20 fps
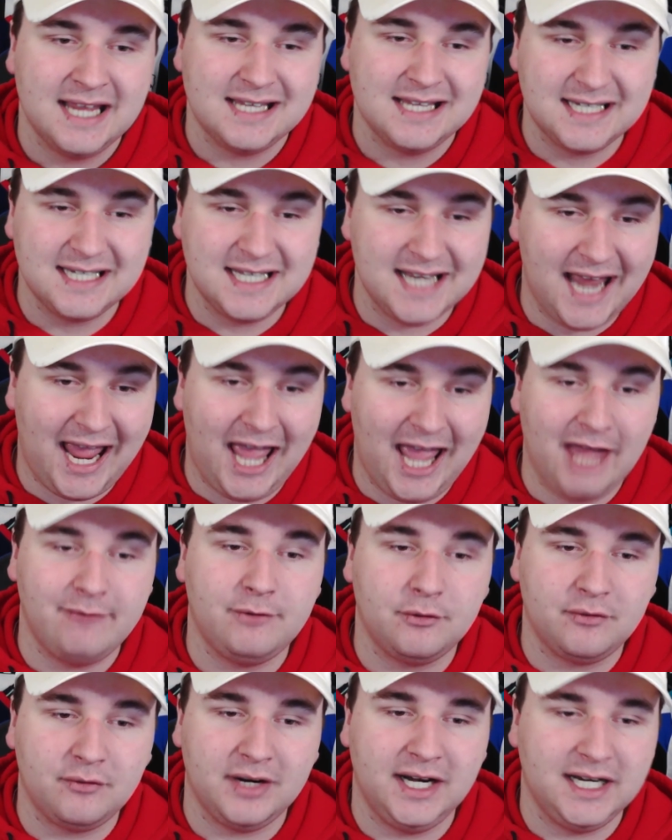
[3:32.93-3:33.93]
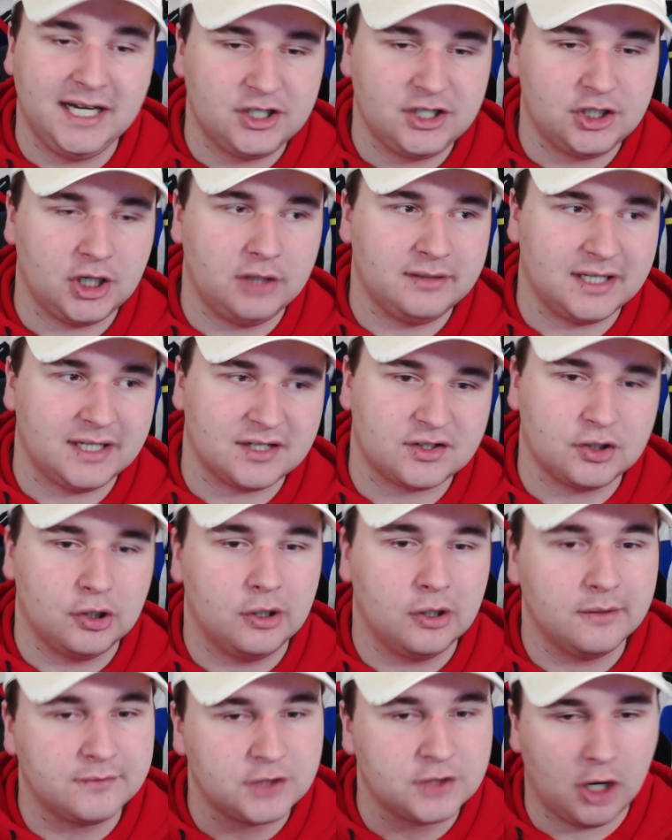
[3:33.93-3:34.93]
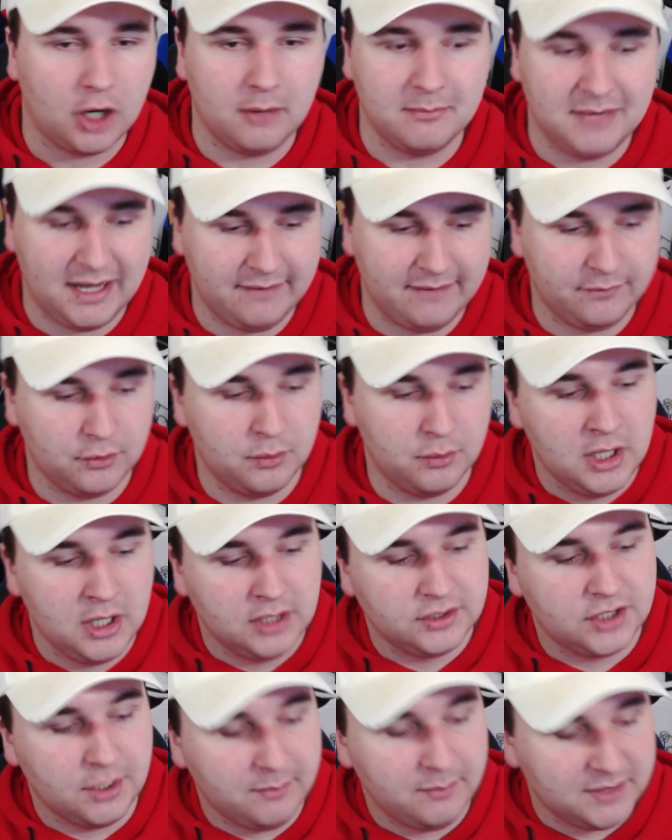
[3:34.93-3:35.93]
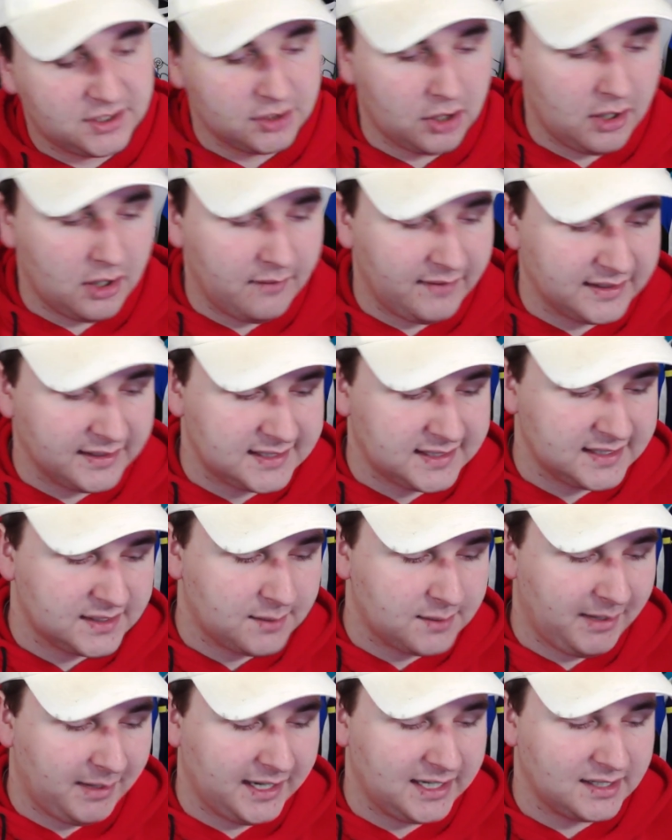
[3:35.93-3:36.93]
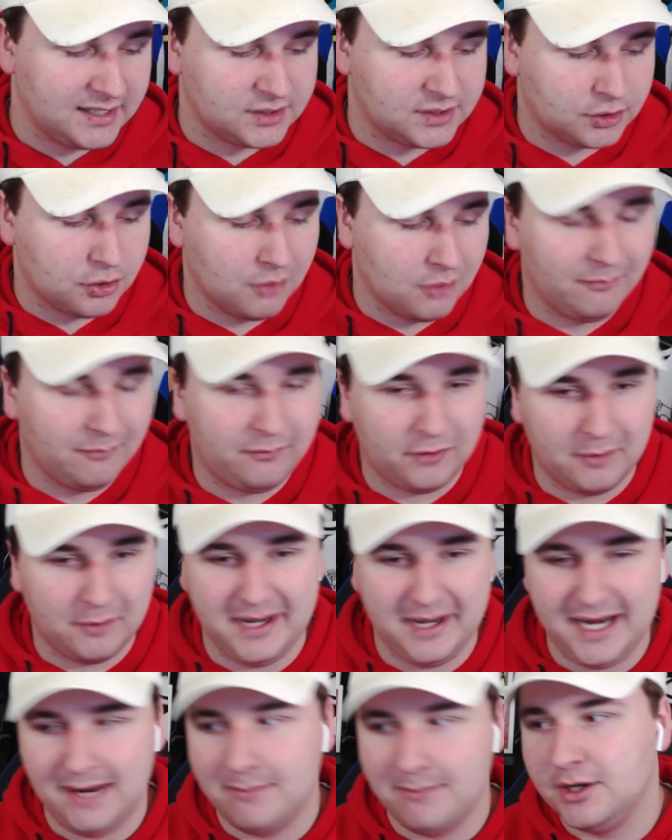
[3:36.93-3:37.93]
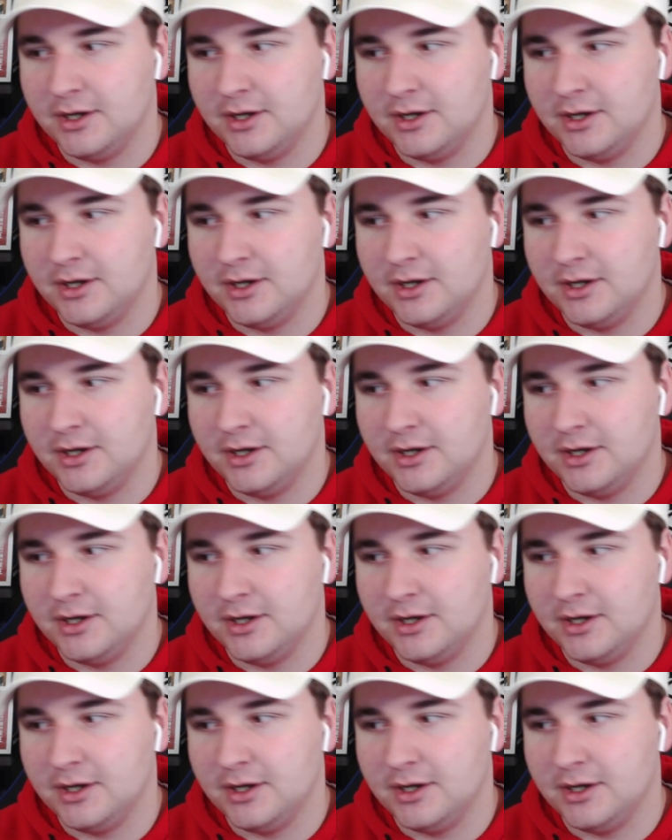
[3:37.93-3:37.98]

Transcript: Didn't ever really show that sort of top level that we sort of anticipated to come from him,